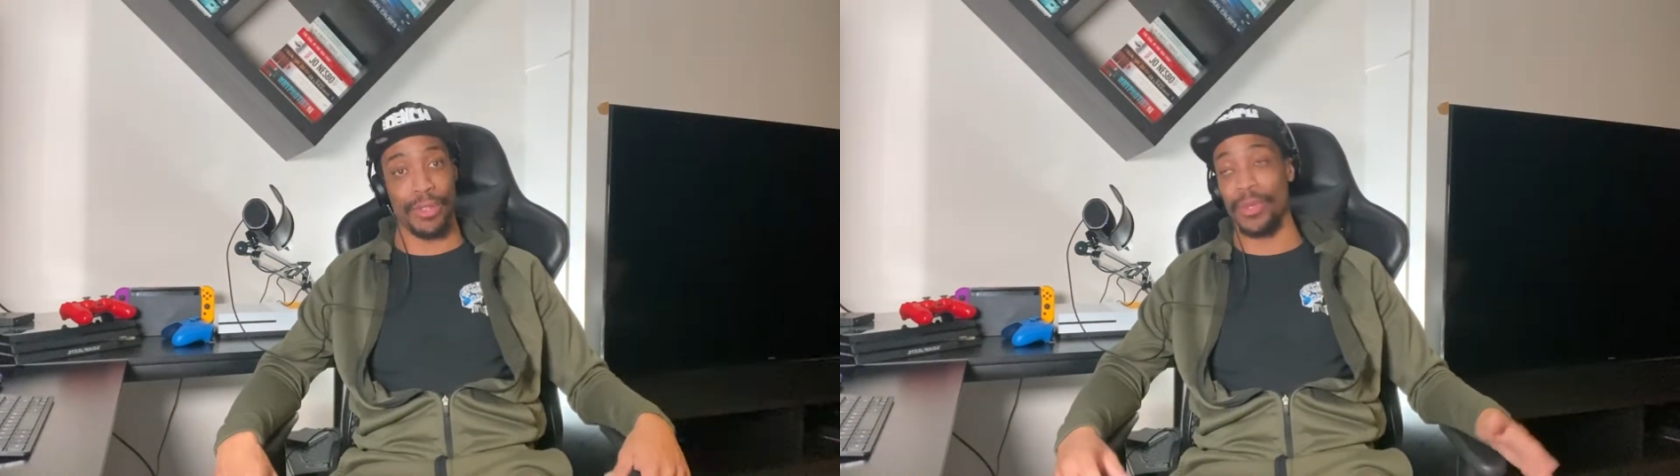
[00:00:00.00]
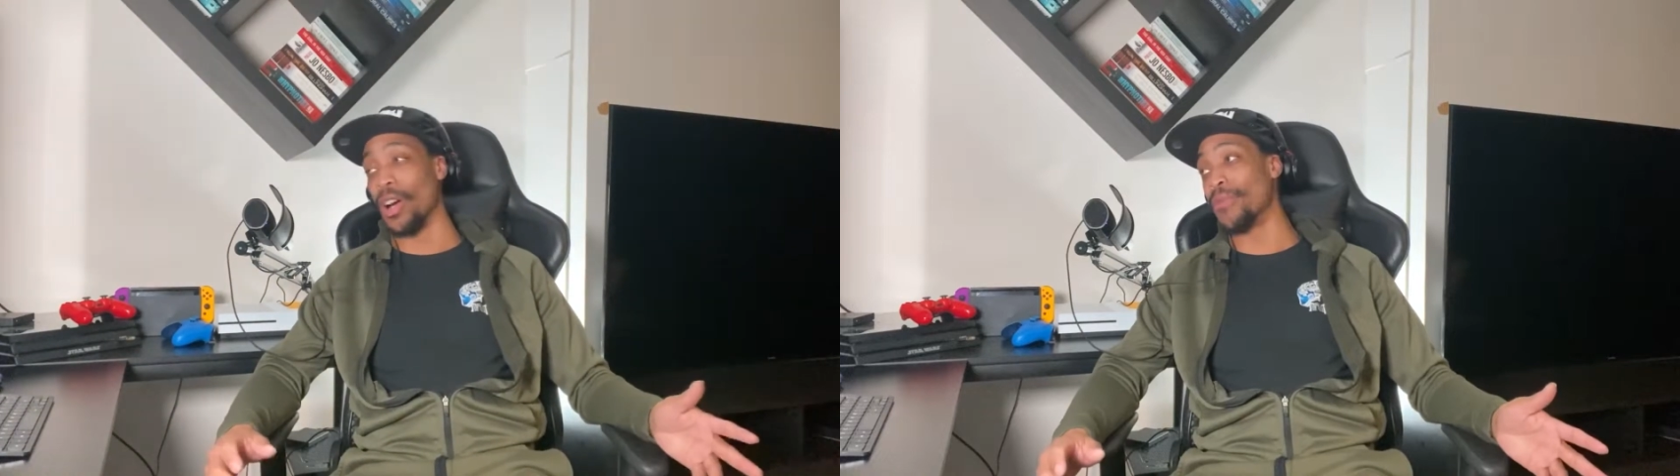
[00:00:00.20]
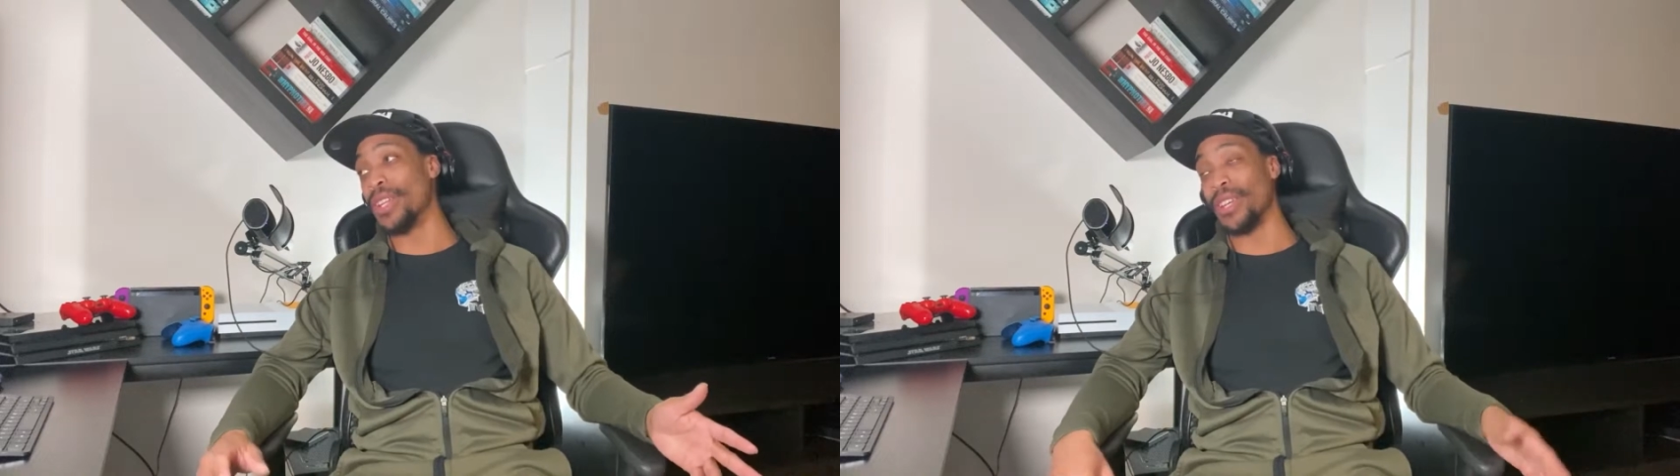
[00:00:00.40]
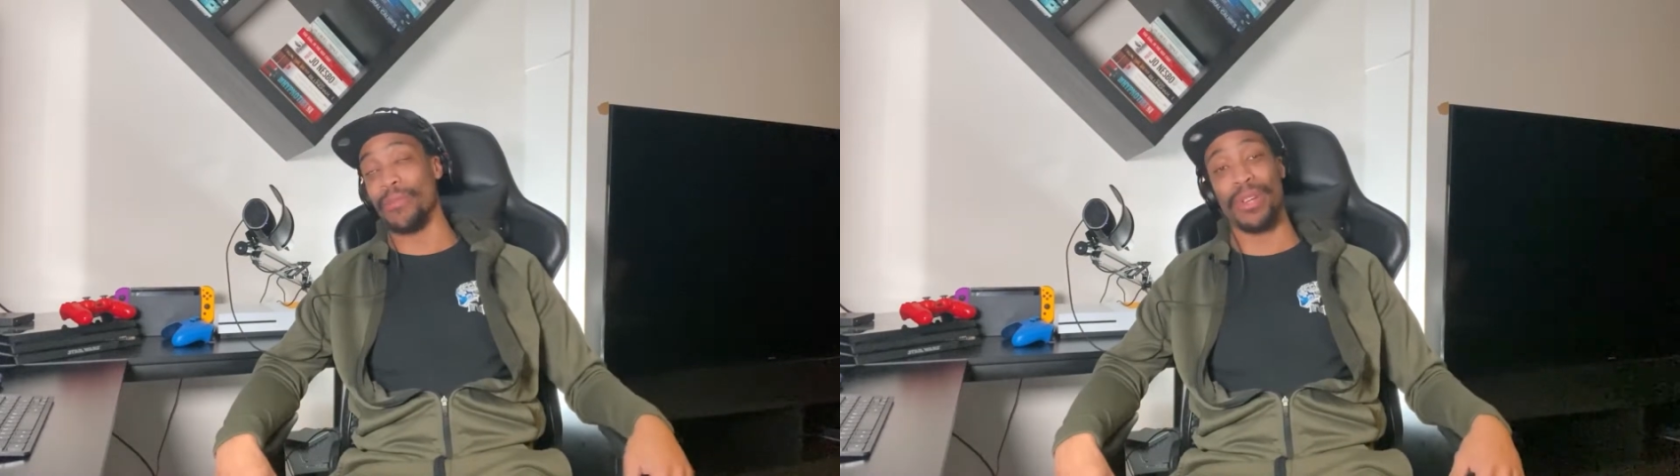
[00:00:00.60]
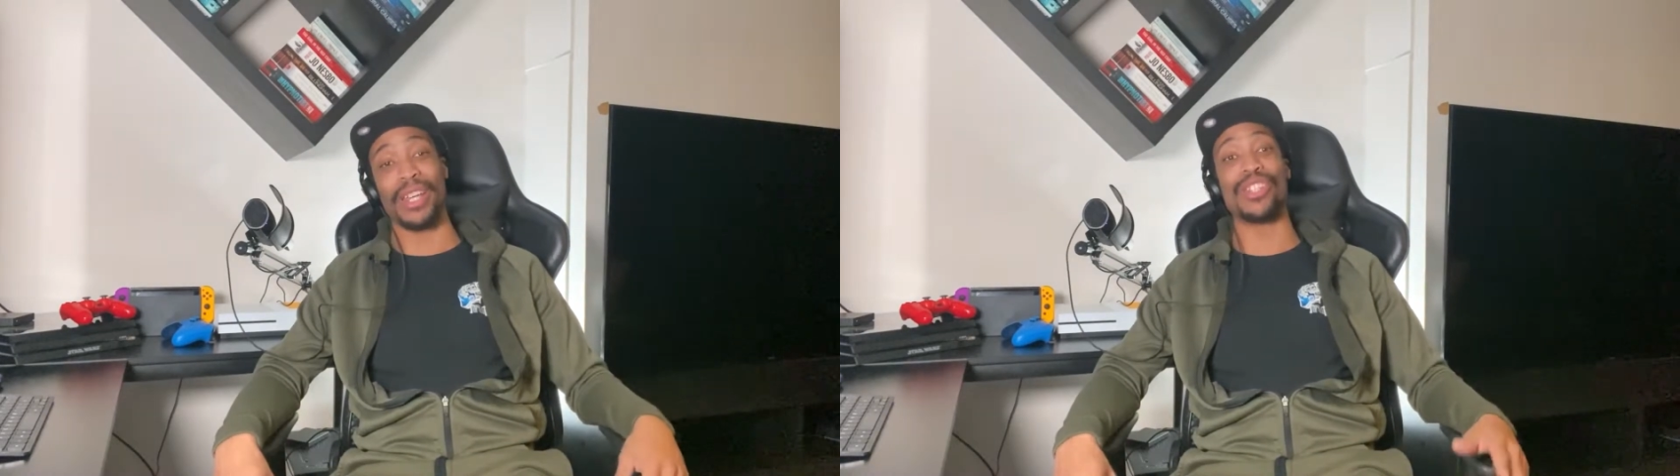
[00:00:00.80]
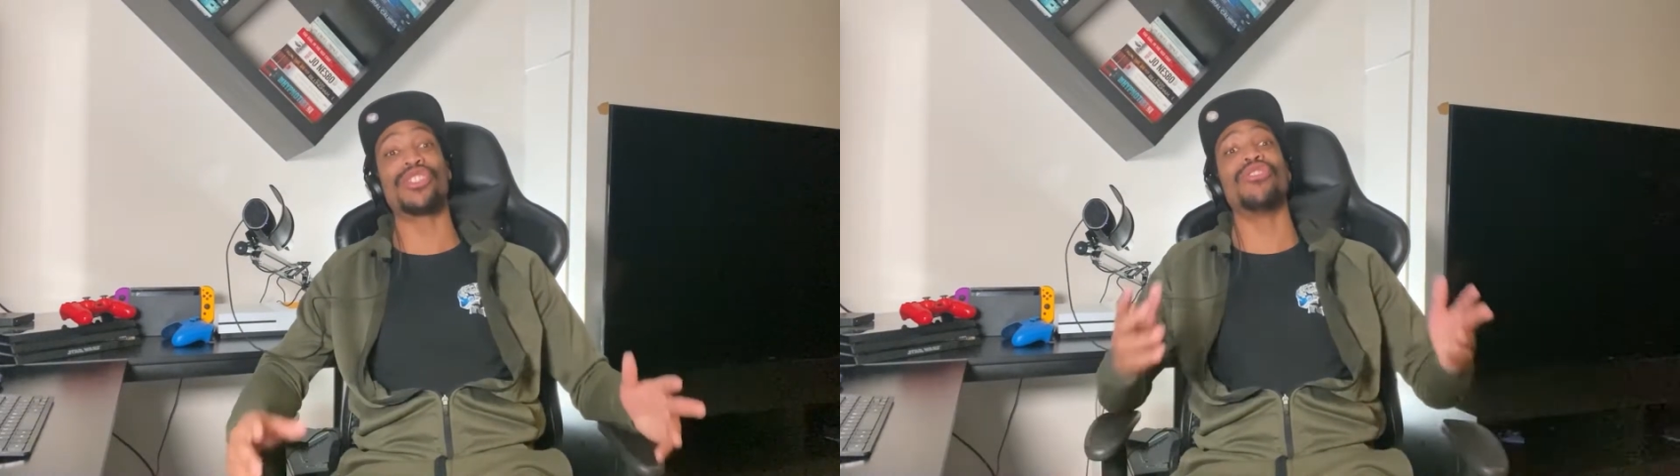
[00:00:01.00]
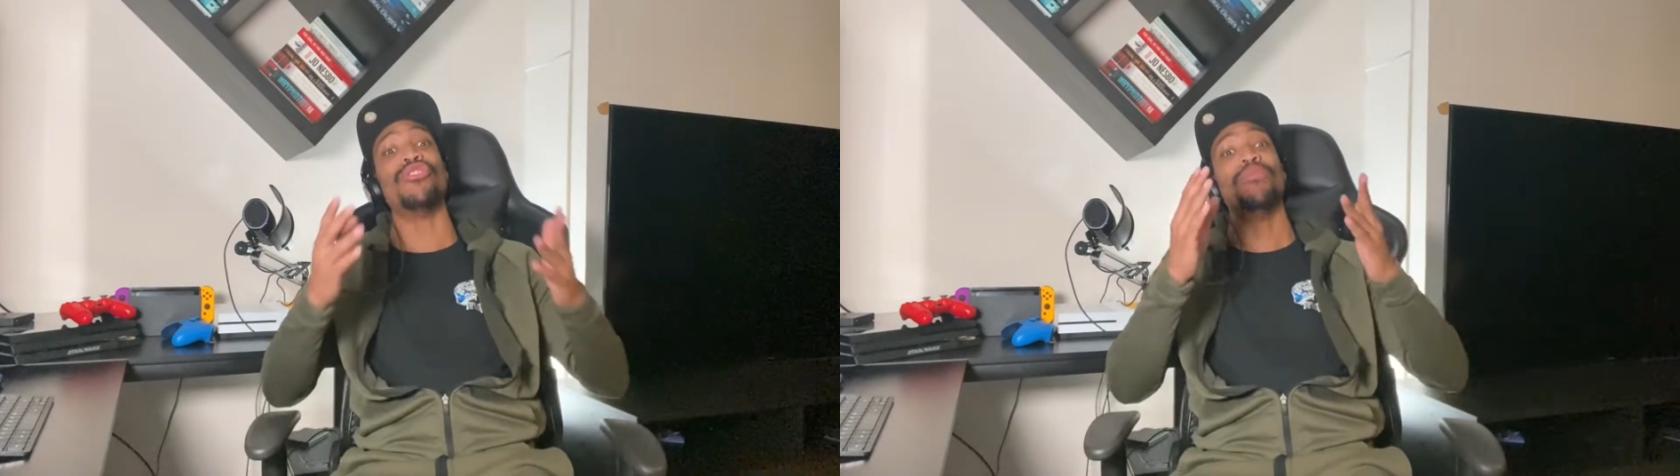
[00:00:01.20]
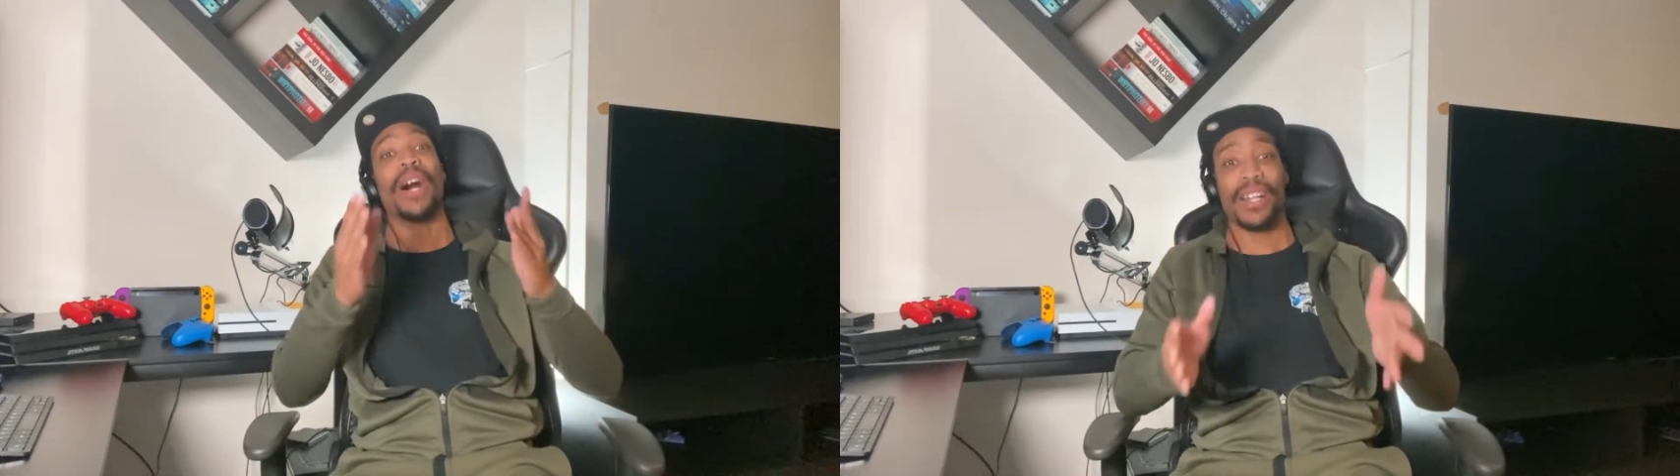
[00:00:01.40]
we can't really complain
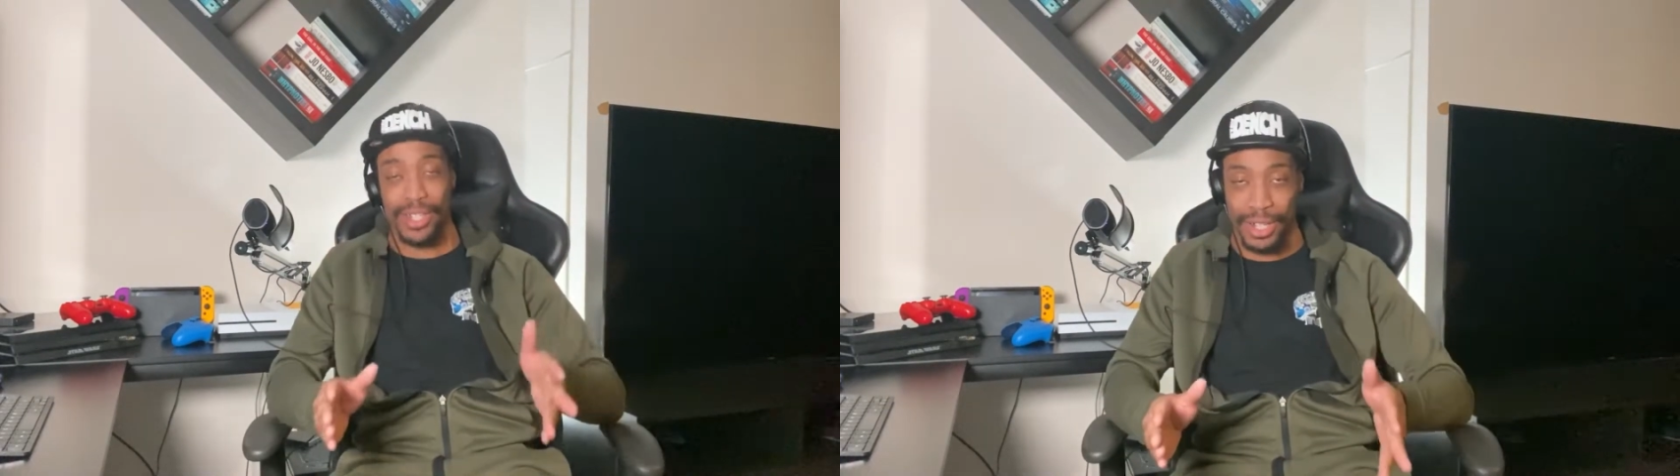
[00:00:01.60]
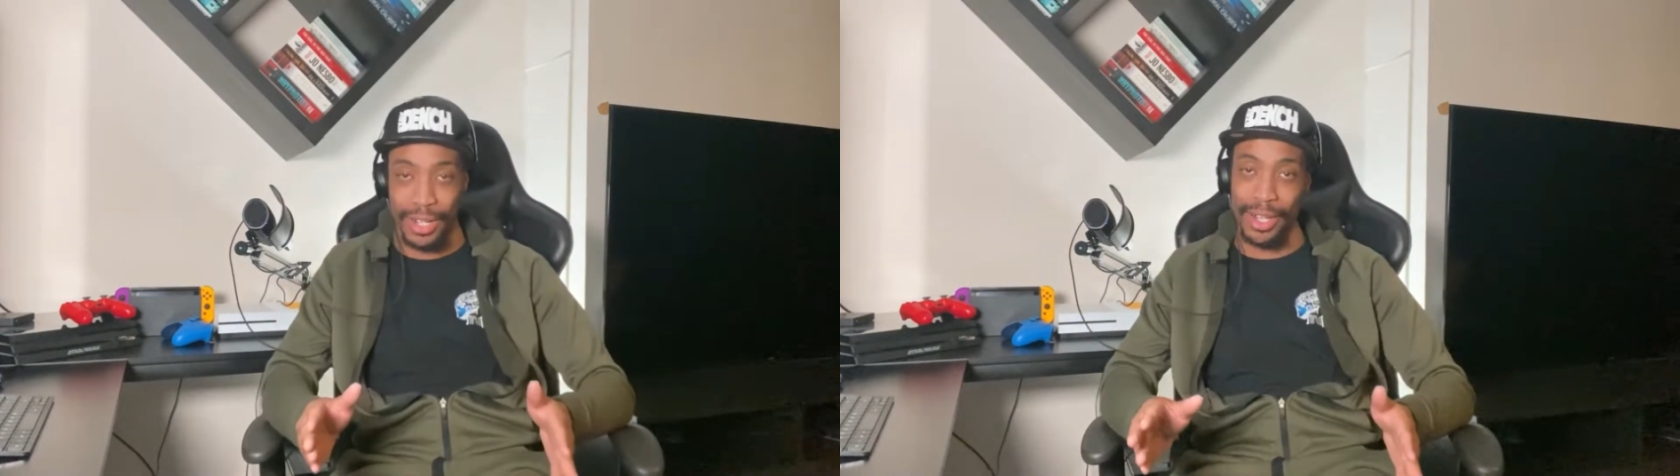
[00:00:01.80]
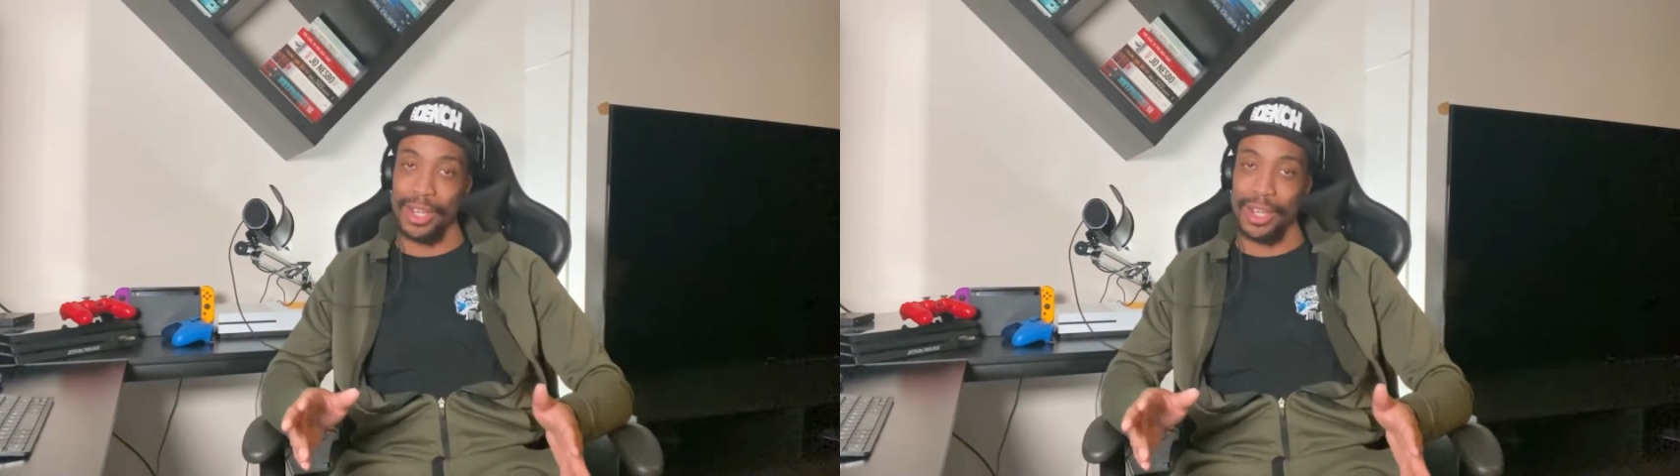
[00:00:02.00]
too much